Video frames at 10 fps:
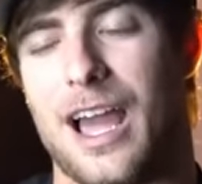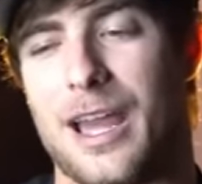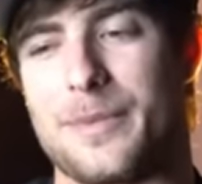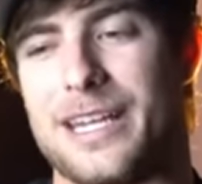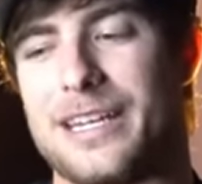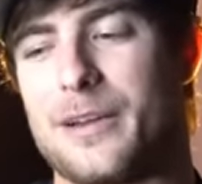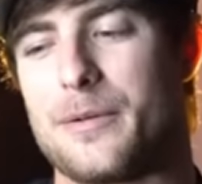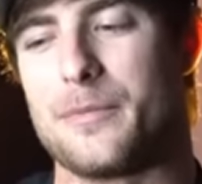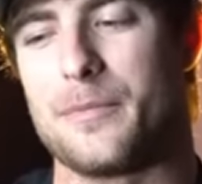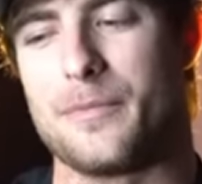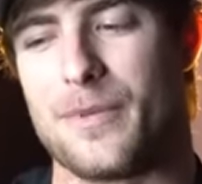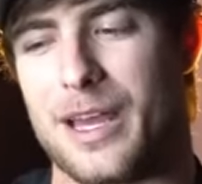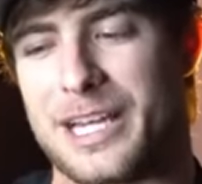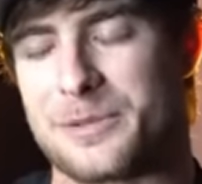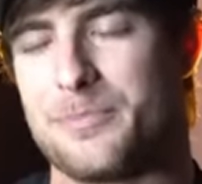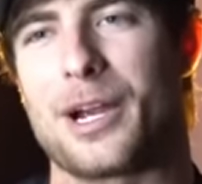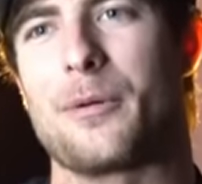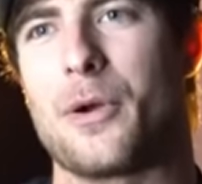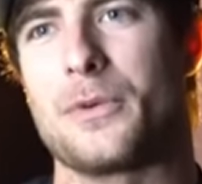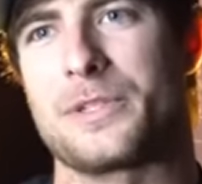I mean, as bare
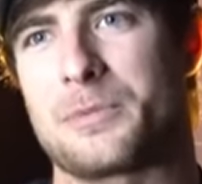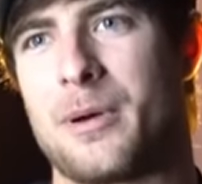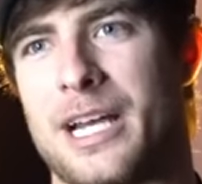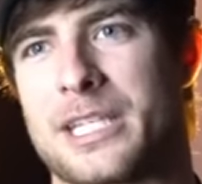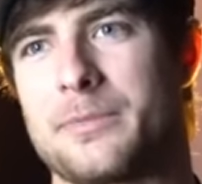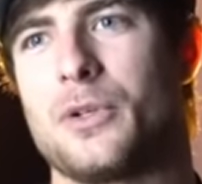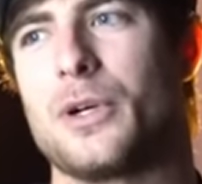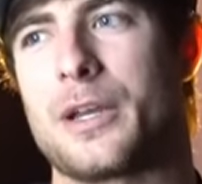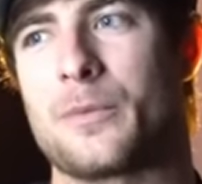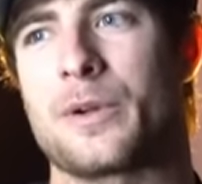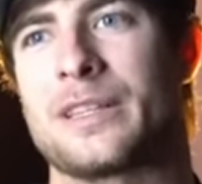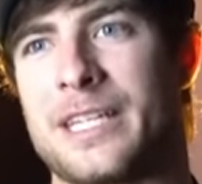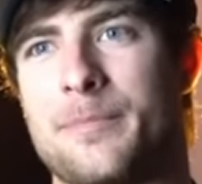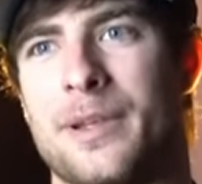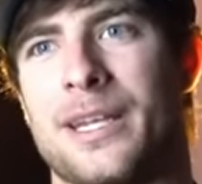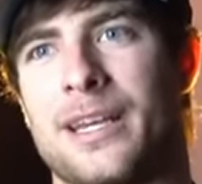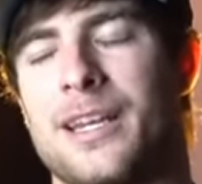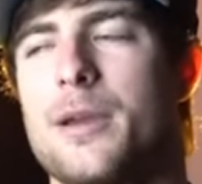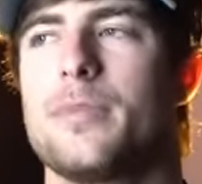bones as possible, and we're limping it.